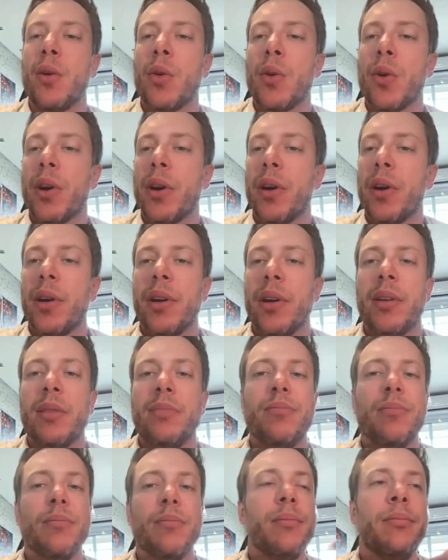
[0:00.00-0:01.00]
or
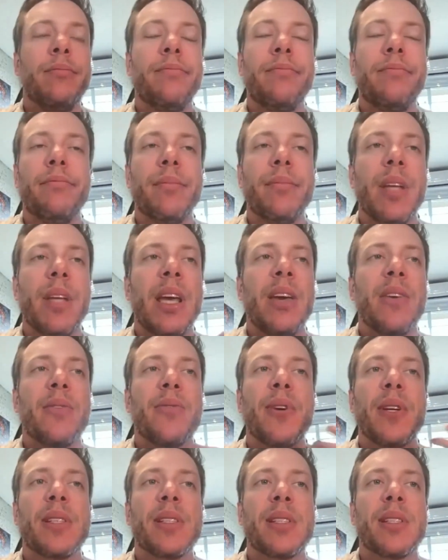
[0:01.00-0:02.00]

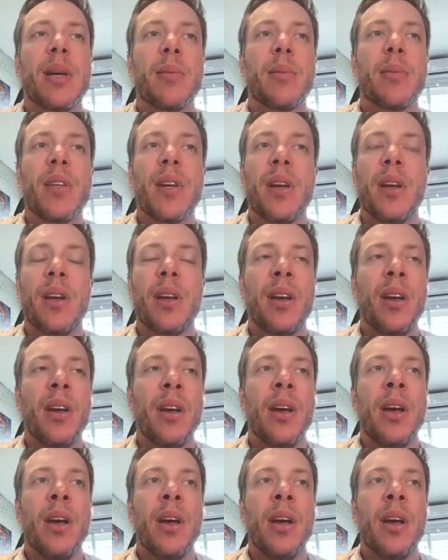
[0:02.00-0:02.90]
if it's something